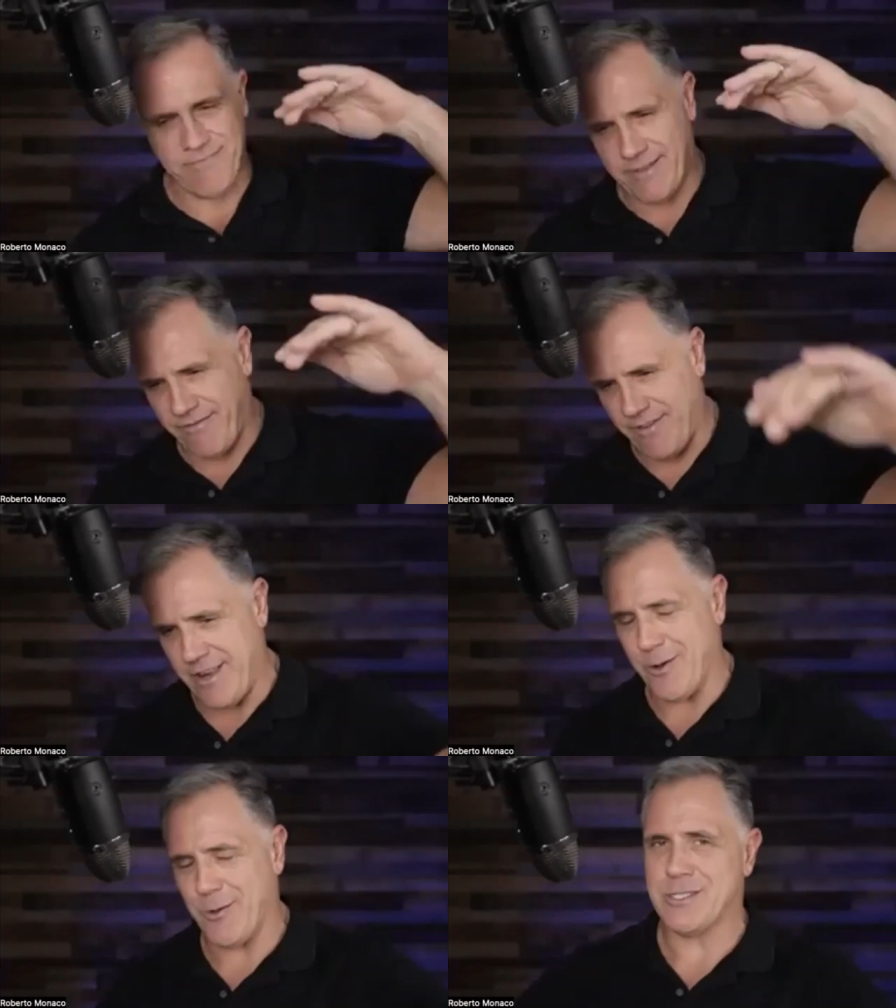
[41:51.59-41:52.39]
the
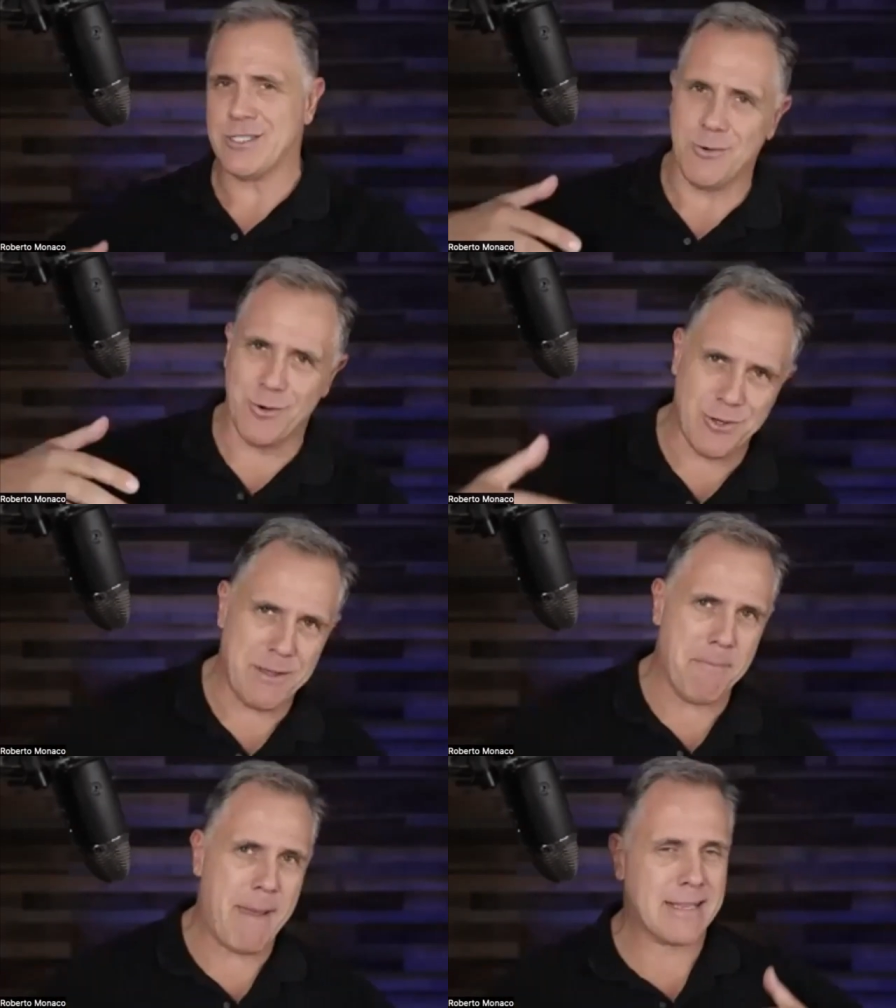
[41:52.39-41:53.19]
video, the studio, the
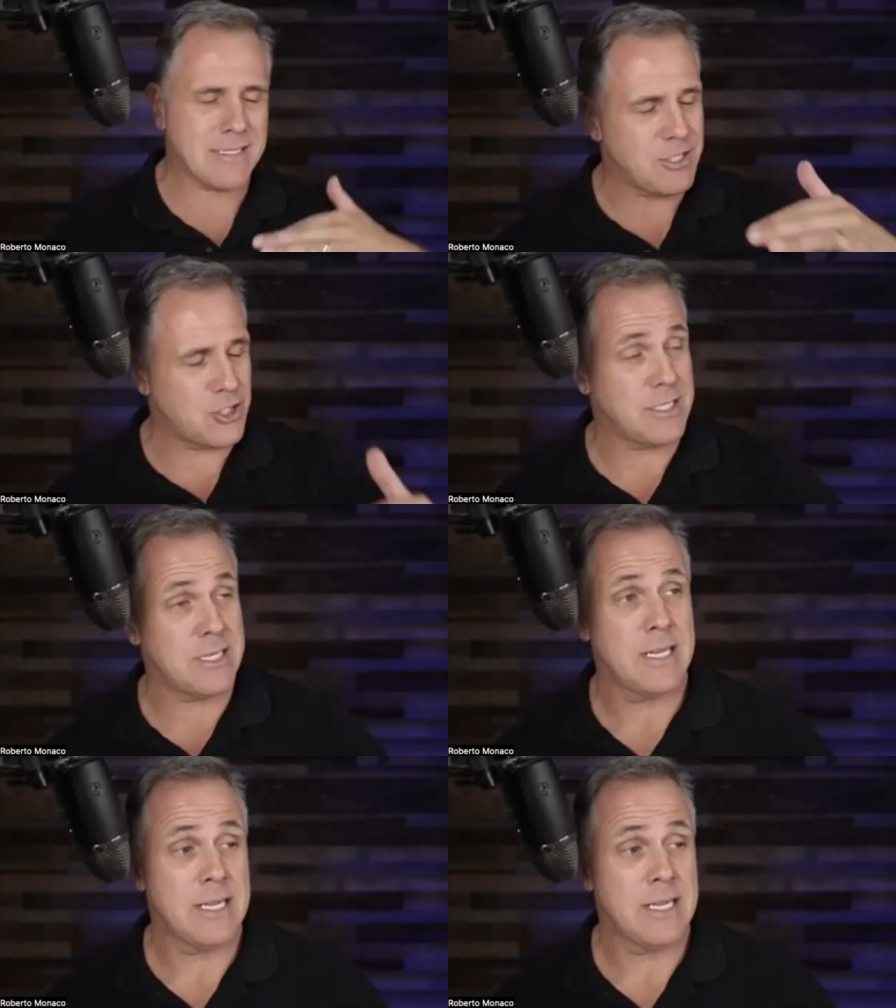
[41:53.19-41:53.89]
messaging.